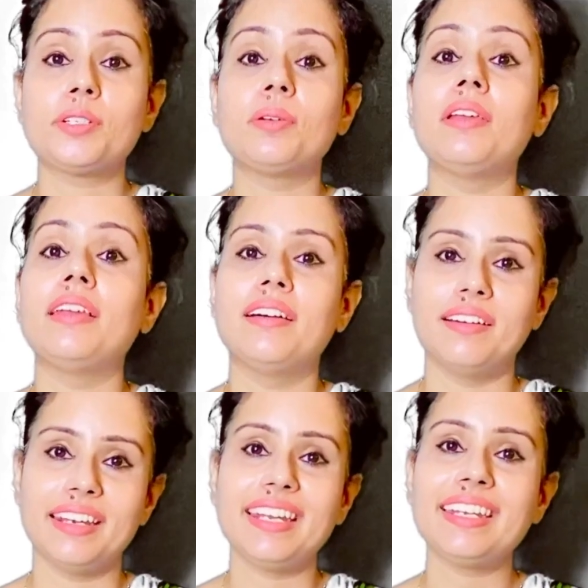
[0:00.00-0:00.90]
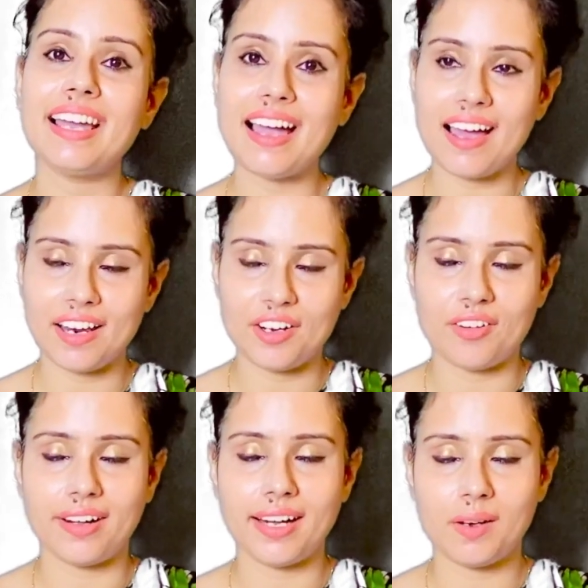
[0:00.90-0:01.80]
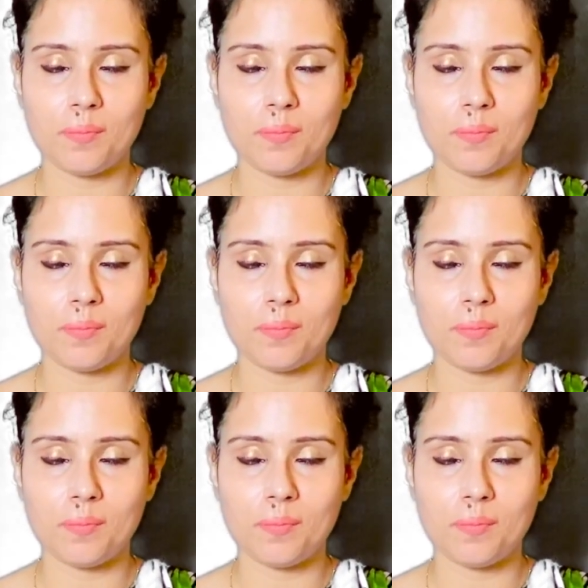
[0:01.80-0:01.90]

you learn it 100%.